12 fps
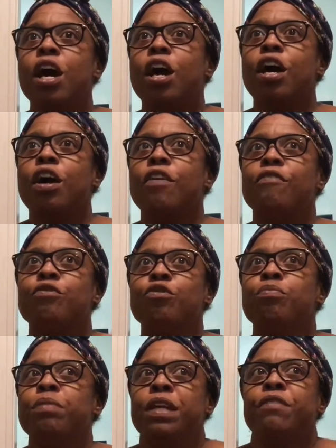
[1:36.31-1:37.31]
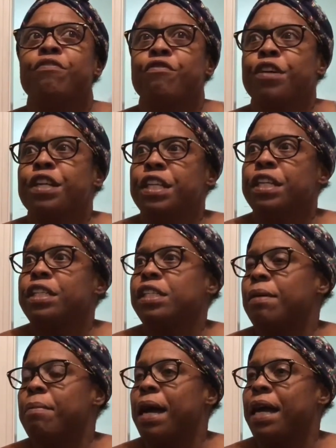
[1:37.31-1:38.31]
of you befriending
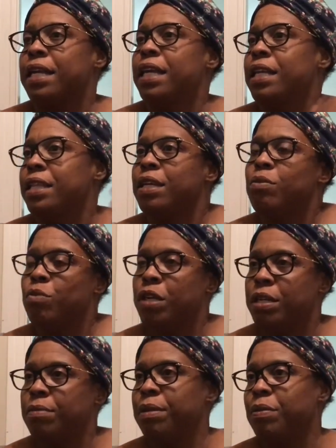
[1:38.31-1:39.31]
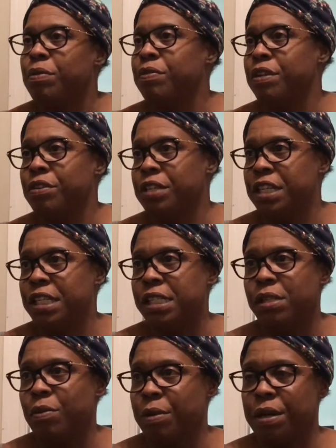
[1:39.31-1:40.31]
somebody and then wanting to be with their
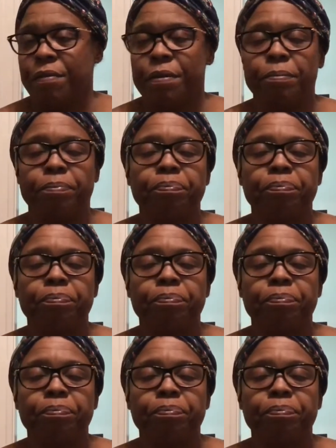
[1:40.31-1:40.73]
niece or whatever.